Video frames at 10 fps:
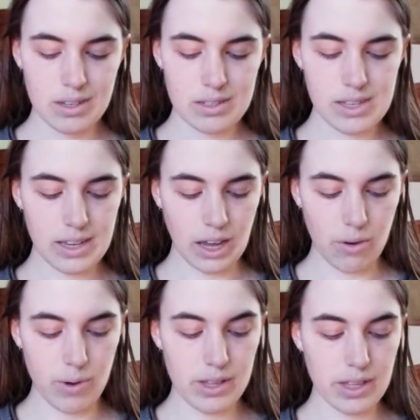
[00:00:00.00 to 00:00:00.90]
Seeing how
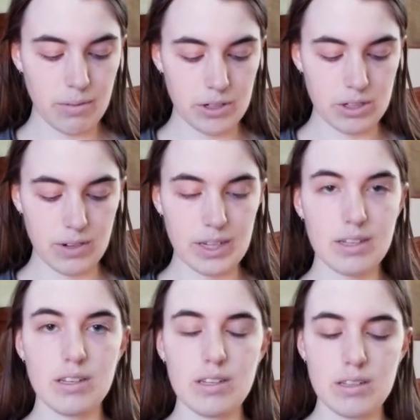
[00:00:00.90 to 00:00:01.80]
well they were
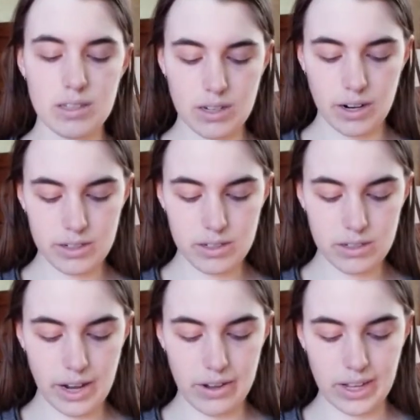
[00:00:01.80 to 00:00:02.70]
doing, the gardener
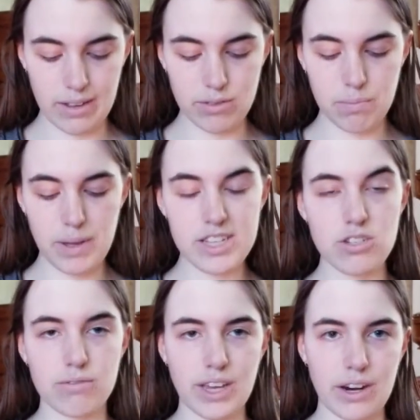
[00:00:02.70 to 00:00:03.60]
now gave the best
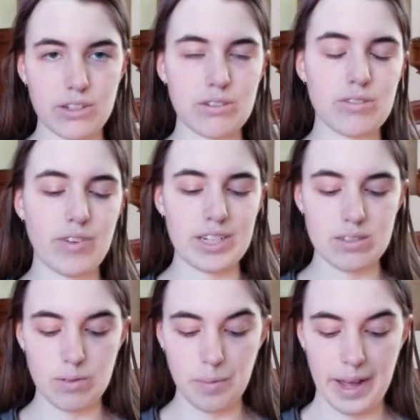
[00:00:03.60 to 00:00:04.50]
of care to his
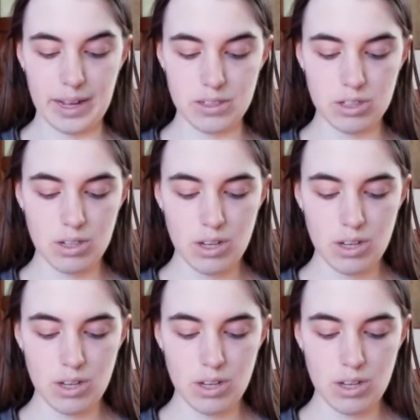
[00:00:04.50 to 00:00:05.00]
vegetable patch,